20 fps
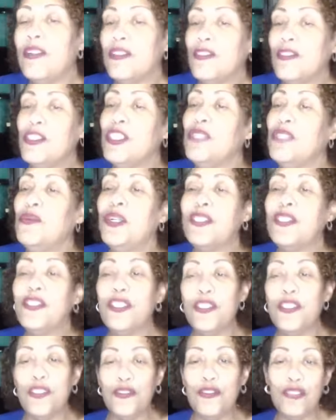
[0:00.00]
she wants to
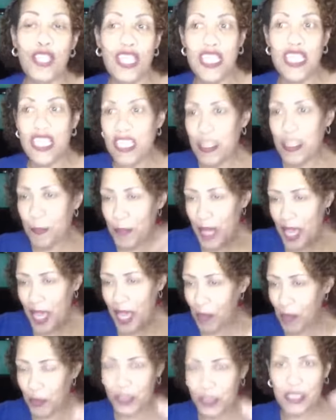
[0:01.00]
do the in the bag,
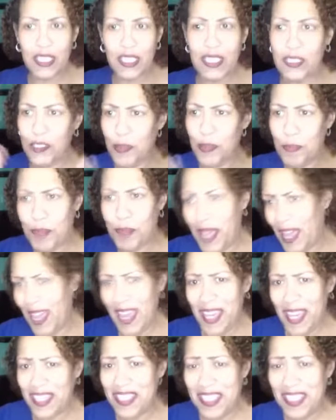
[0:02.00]
what's in your
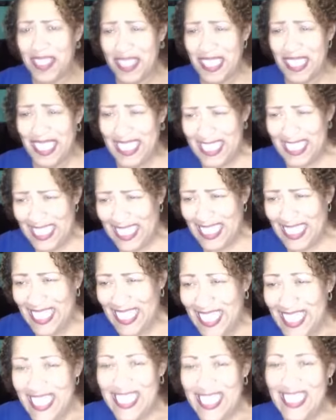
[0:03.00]
bag.
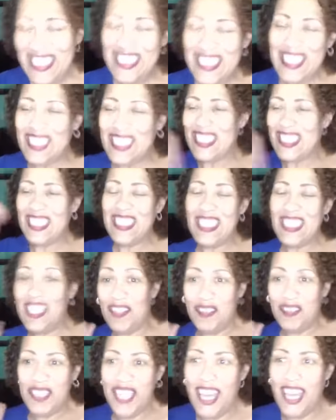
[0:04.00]
She just loves
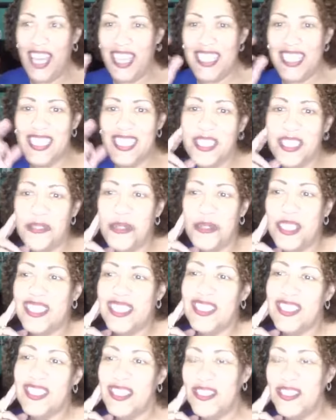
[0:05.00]
that, and she wants to
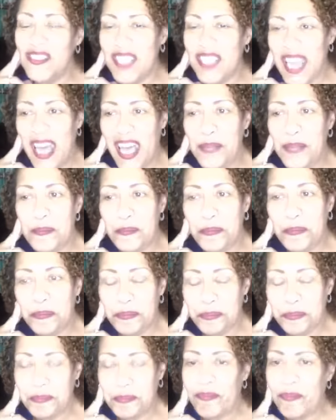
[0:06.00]
do that.
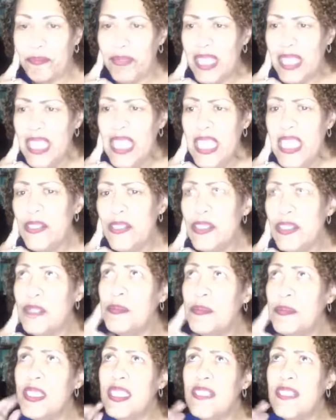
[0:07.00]
And there's a
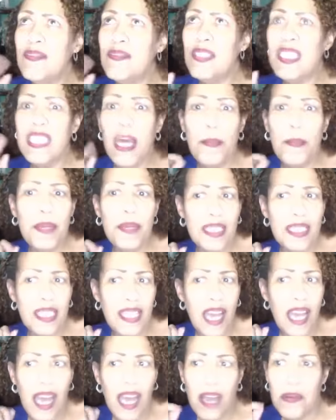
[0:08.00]
specific topic that
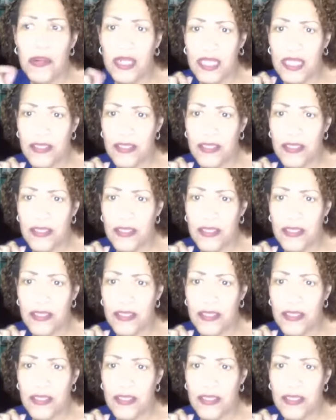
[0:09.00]
I want to